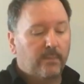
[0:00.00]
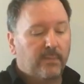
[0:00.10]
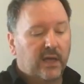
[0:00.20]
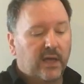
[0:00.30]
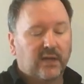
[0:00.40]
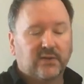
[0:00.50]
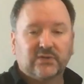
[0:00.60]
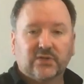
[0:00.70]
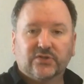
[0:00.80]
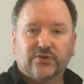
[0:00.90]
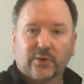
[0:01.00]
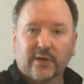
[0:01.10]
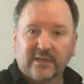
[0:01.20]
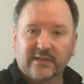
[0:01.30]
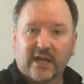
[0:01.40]
Because
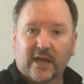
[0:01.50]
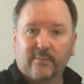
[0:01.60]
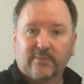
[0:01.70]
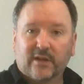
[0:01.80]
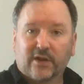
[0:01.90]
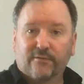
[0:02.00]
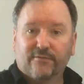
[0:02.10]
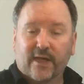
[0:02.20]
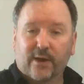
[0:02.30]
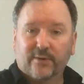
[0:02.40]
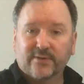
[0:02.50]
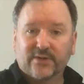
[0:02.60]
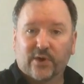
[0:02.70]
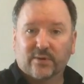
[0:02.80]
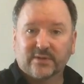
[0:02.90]
during the time that your flowers
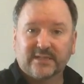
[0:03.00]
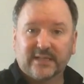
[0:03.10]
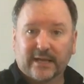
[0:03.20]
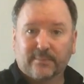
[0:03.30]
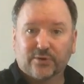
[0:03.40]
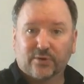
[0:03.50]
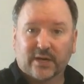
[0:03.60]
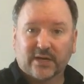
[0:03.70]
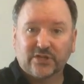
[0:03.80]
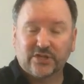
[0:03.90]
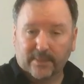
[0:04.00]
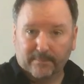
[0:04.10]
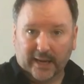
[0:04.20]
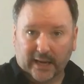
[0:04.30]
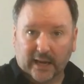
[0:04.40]
go to sleep during
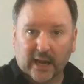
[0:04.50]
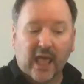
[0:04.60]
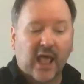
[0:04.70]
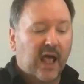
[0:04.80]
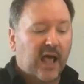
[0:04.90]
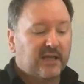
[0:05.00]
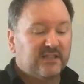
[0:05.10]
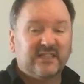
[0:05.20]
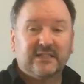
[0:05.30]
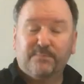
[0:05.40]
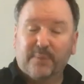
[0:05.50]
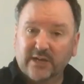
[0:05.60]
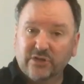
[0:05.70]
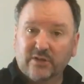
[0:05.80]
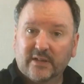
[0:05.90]
shipping,
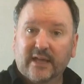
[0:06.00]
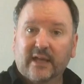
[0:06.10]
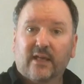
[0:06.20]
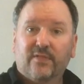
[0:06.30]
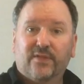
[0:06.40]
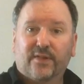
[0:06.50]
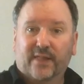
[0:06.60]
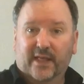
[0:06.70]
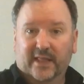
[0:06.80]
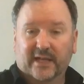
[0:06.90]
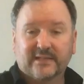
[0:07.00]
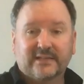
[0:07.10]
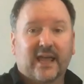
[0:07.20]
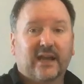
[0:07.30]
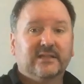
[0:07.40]
especially the lilies
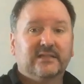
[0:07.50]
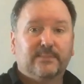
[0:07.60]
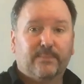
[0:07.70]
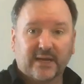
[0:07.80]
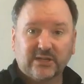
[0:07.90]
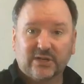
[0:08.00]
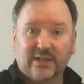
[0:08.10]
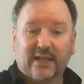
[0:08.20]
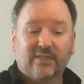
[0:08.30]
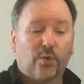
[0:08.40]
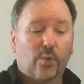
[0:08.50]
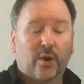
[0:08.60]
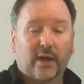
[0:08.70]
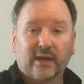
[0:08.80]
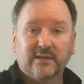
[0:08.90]
and especially the
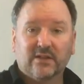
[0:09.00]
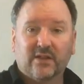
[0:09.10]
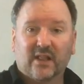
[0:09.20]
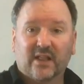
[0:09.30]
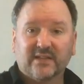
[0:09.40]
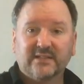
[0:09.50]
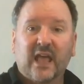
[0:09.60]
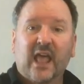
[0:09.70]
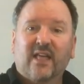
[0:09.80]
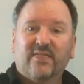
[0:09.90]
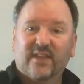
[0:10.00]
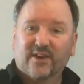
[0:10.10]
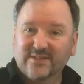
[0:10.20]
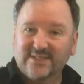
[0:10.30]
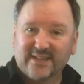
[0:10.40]
Oriental lilies,
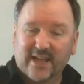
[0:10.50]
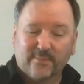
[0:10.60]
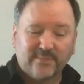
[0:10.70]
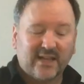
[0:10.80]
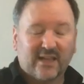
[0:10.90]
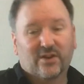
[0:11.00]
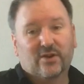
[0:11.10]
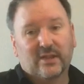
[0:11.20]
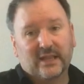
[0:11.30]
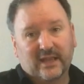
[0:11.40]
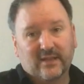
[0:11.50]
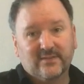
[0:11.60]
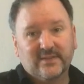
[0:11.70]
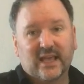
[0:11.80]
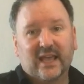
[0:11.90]
their stems and their
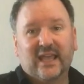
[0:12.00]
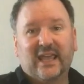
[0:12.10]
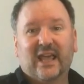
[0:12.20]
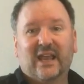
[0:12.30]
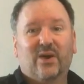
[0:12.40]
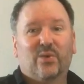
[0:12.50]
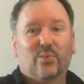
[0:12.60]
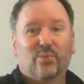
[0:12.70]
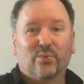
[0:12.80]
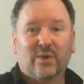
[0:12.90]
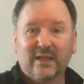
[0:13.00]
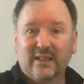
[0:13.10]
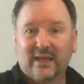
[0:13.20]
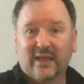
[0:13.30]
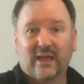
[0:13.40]
leaves get
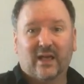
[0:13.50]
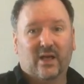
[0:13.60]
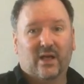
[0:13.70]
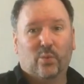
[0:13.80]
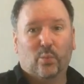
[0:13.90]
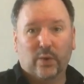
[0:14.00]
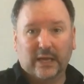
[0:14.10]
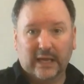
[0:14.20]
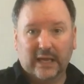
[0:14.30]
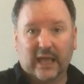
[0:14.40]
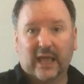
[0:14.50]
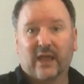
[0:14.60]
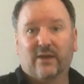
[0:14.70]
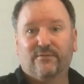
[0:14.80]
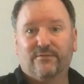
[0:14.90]
really weak
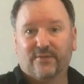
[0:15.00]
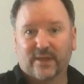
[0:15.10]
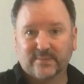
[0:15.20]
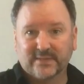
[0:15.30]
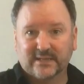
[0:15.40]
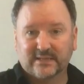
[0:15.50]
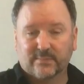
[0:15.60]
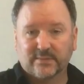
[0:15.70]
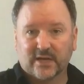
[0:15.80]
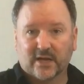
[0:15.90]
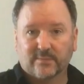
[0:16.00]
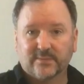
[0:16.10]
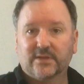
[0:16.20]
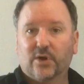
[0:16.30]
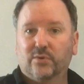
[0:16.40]
and flimsy
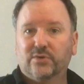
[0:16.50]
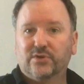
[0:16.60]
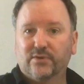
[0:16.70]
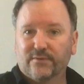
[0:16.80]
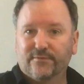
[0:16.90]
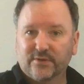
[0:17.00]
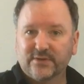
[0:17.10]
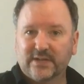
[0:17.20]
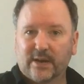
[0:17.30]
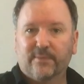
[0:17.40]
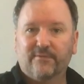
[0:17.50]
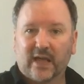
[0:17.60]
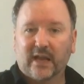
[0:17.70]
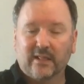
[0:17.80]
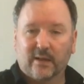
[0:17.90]
sometimes. So do the first step of
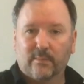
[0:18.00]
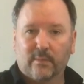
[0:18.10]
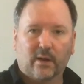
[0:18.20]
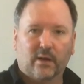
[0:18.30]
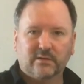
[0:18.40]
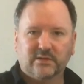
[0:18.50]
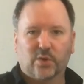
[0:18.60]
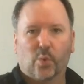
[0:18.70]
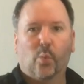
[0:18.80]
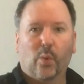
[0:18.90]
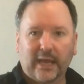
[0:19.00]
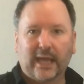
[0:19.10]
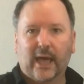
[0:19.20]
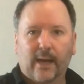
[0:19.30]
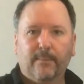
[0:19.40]
getting them to wake
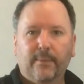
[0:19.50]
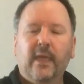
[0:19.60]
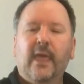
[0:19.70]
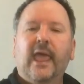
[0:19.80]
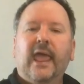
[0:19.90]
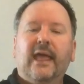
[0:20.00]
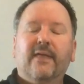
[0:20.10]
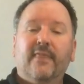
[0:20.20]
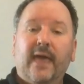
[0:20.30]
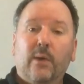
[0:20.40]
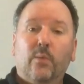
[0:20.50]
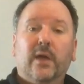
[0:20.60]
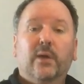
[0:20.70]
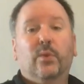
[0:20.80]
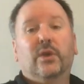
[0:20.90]
up, and that
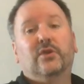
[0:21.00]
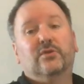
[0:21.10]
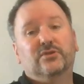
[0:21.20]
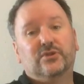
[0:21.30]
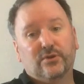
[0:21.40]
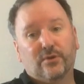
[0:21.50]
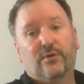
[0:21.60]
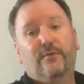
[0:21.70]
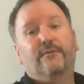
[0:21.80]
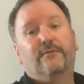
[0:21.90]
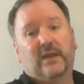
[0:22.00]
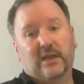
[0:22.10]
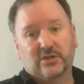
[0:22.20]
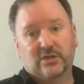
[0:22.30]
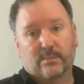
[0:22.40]
way when you do
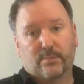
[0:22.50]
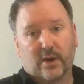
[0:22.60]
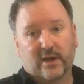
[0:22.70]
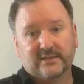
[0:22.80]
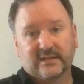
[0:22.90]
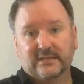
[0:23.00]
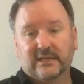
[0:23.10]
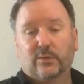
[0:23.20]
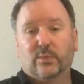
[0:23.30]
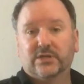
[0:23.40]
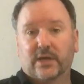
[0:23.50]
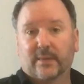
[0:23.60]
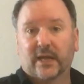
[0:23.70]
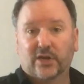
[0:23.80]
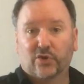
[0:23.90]
finish the processing, which I'm
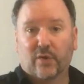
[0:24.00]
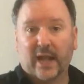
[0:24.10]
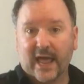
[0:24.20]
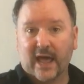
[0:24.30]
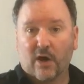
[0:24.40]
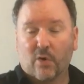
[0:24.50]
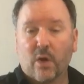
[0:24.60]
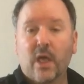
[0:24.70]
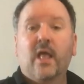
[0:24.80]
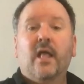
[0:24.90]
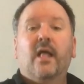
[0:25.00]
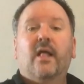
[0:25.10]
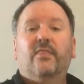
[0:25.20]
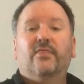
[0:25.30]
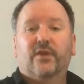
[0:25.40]
going to do now,
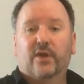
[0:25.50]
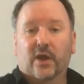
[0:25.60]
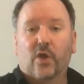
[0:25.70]
they're going to